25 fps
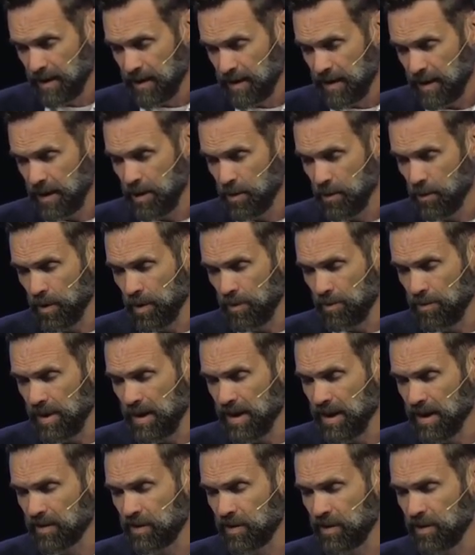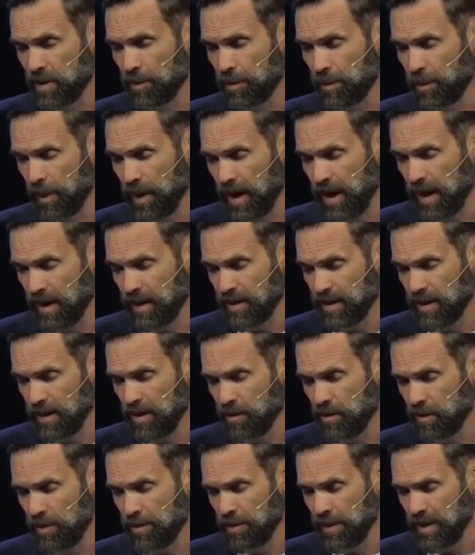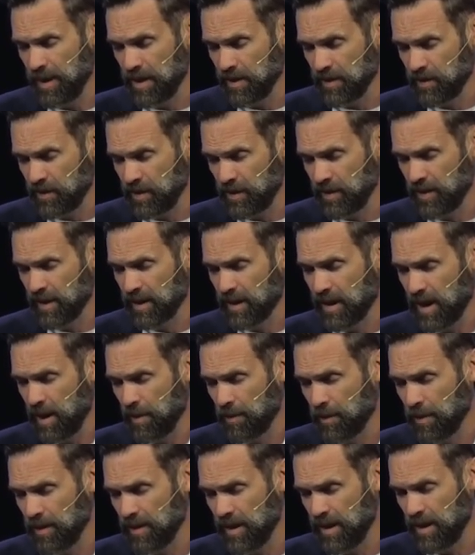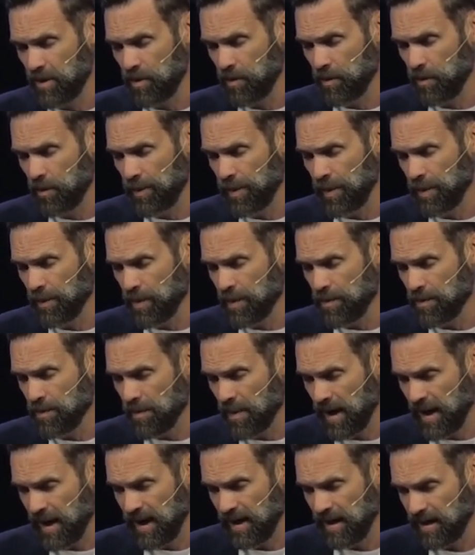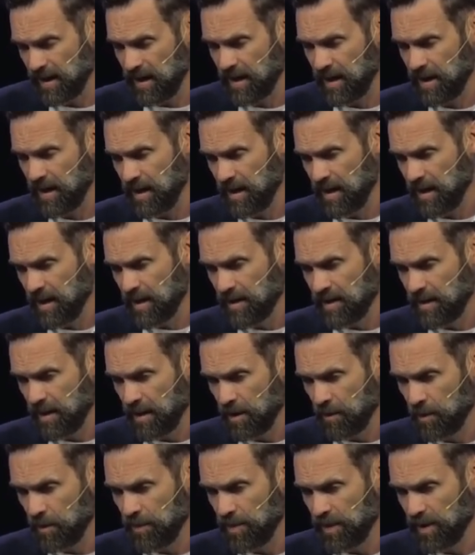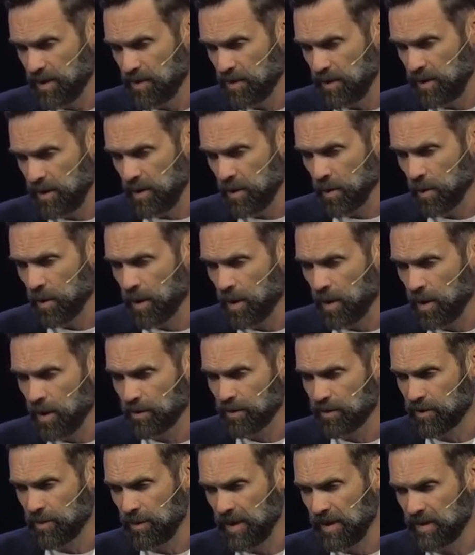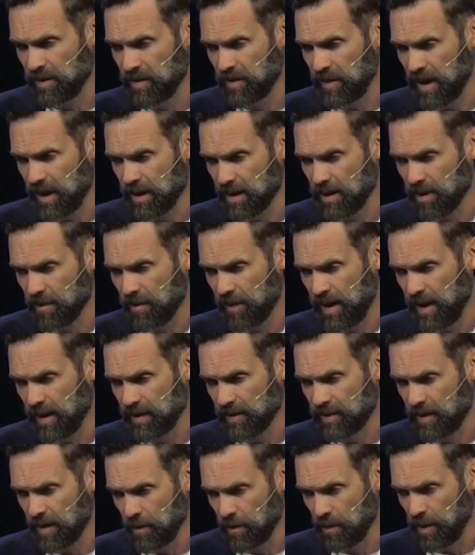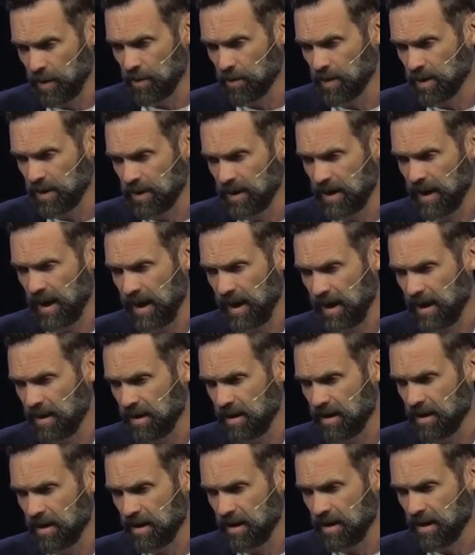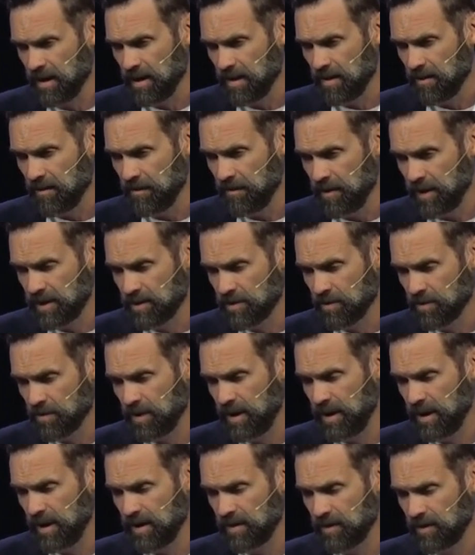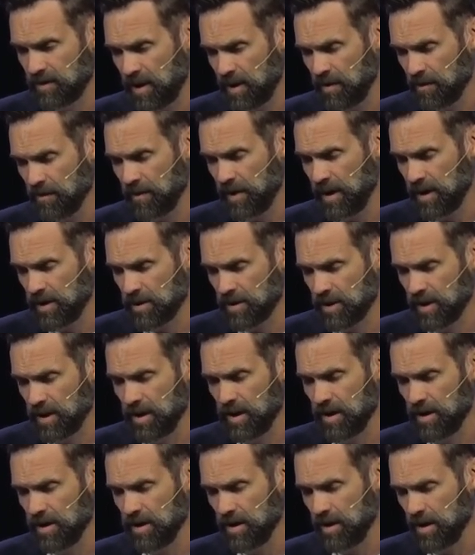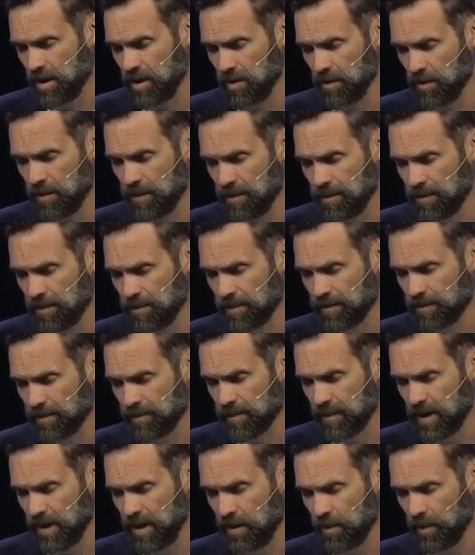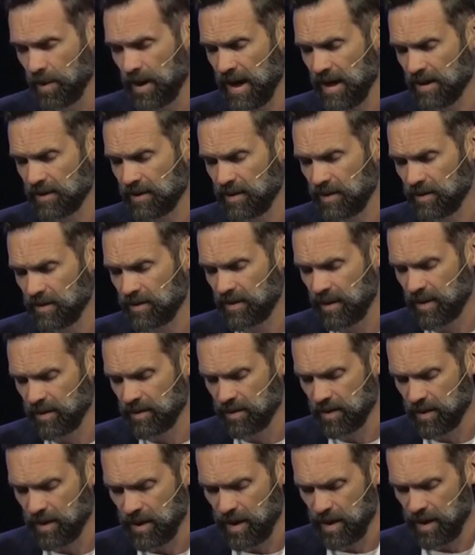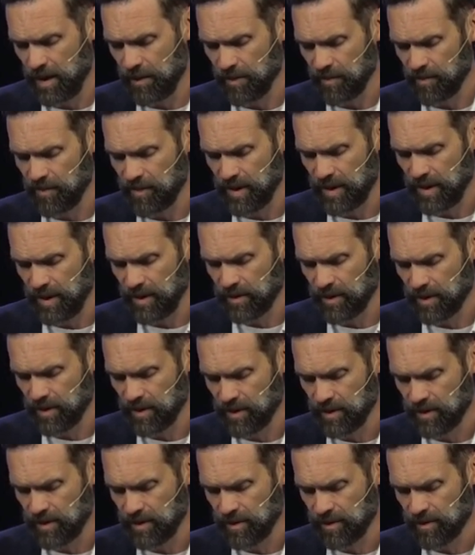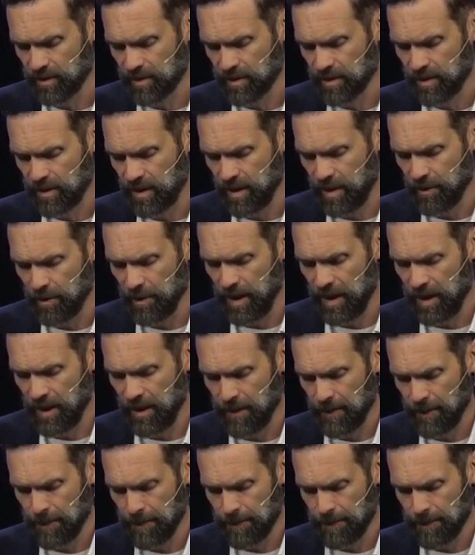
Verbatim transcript: that you would meet us in the bread and that you would meet us in the cup and that you would be reminded that it would be through your ultimate sacrifice that we would gain victory and salvation in you. And we ask these things in the name of Jesus. Amen.